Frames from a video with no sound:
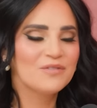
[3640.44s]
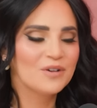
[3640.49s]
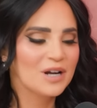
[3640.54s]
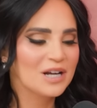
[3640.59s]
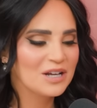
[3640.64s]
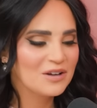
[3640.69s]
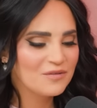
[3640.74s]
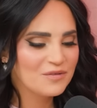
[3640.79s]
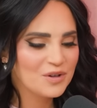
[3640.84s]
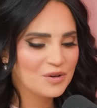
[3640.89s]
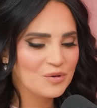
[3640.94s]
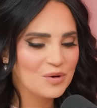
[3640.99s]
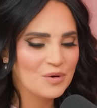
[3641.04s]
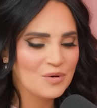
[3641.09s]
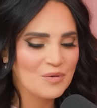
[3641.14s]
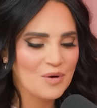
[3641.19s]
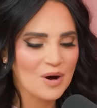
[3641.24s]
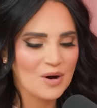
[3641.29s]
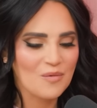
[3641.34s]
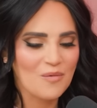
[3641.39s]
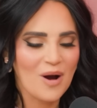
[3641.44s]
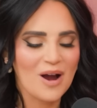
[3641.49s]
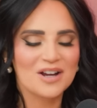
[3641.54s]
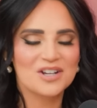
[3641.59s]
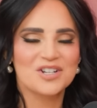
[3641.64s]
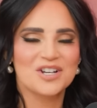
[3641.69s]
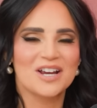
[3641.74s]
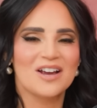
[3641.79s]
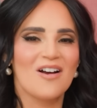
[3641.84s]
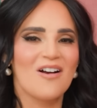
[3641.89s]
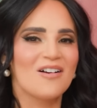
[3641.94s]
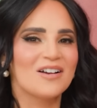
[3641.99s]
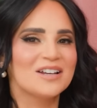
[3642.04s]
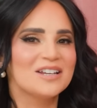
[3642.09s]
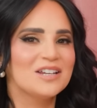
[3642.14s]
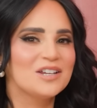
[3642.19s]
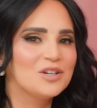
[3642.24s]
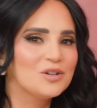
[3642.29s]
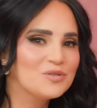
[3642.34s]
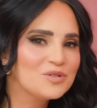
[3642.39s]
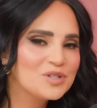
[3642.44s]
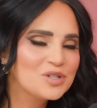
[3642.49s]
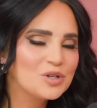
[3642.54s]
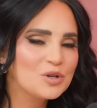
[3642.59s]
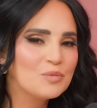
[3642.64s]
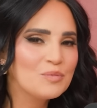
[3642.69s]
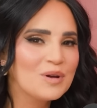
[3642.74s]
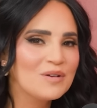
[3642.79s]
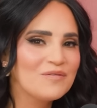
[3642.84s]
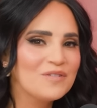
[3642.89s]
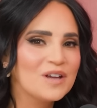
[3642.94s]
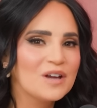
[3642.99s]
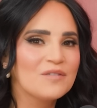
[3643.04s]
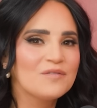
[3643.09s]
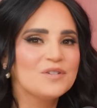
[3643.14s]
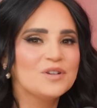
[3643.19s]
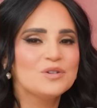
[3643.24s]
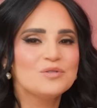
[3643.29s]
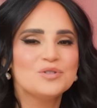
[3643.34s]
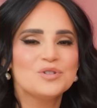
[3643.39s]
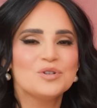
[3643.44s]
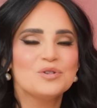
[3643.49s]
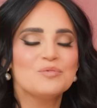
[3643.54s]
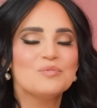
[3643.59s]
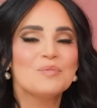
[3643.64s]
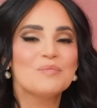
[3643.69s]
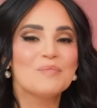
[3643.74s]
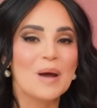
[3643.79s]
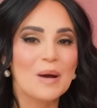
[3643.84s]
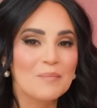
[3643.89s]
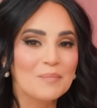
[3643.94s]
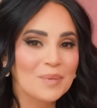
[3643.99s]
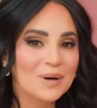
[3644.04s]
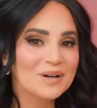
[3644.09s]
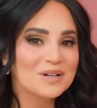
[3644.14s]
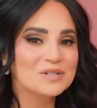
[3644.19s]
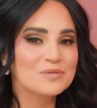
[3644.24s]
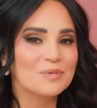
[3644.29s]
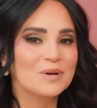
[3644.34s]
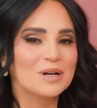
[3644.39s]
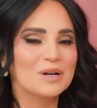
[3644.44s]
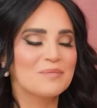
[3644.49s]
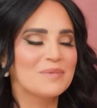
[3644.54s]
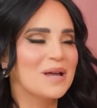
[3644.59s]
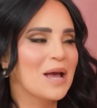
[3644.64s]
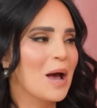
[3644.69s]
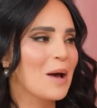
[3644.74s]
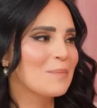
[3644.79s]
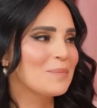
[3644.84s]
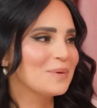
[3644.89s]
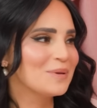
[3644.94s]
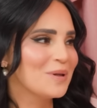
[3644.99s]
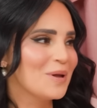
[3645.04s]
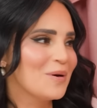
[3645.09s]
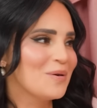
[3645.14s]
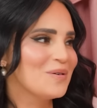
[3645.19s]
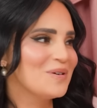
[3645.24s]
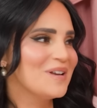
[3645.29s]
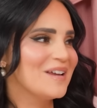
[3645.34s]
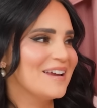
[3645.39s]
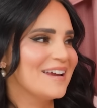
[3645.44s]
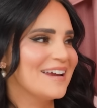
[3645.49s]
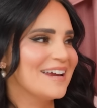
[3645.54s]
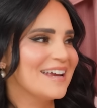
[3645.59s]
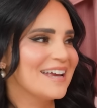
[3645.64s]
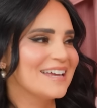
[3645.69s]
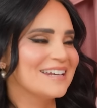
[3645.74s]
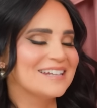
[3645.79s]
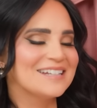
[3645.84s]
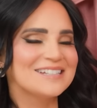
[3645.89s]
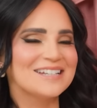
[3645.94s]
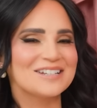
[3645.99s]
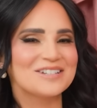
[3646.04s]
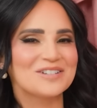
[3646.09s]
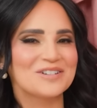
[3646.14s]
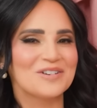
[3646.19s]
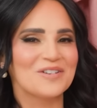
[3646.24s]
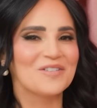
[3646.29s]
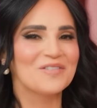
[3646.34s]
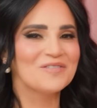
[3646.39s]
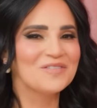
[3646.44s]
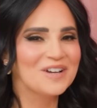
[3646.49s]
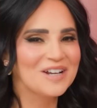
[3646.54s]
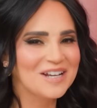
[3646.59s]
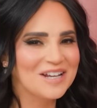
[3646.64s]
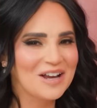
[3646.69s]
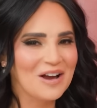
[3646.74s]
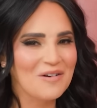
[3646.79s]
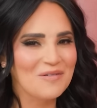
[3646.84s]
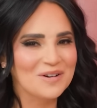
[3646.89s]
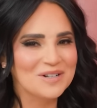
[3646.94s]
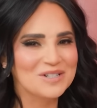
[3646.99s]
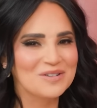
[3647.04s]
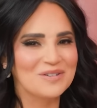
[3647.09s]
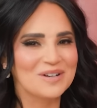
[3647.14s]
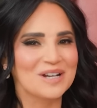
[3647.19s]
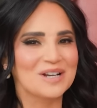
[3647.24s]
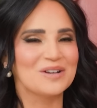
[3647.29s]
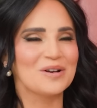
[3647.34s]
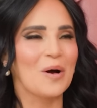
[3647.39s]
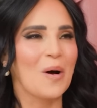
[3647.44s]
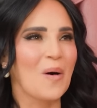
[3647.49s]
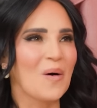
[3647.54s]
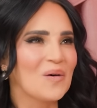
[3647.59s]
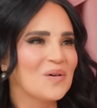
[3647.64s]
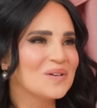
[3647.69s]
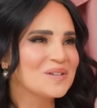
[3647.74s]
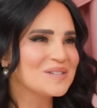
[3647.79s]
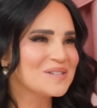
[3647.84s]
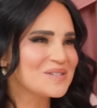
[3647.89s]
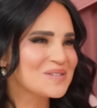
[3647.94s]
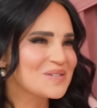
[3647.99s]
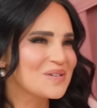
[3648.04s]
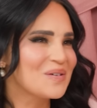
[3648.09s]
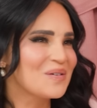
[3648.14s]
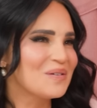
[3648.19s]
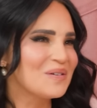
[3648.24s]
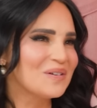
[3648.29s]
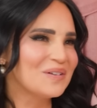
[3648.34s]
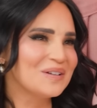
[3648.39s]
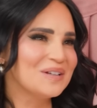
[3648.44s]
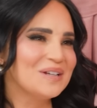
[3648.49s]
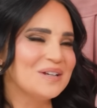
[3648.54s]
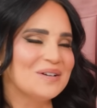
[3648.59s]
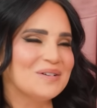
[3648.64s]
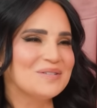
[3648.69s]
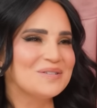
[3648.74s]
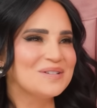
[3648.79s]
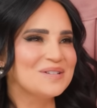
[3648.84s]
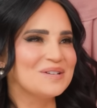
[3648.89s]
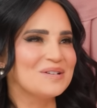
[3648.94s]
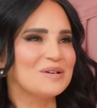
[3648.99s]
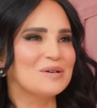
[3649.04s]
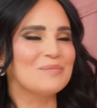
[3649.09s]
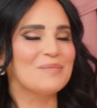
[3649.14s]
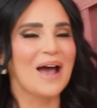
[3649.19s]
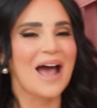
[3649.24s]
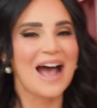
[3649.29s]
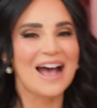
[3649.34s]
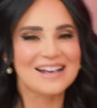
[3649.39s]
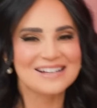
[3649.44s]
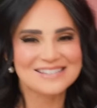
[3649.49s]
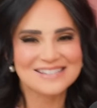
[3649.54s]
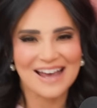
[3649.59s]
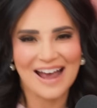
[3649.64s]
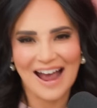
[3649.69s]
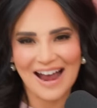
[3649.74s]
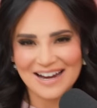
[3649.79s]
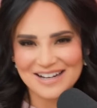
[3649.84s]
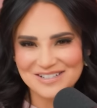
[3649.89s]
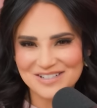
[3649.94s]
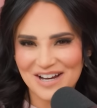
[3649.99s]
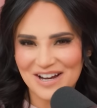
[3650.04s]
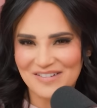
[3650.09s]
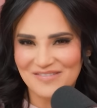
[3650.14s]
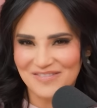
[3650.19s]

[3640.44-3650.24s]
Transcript: for any of you who are watching on YouTube, if you have YouTube members, we're going to be uploading an additional video. We're doing an old school YouTube Ask IJ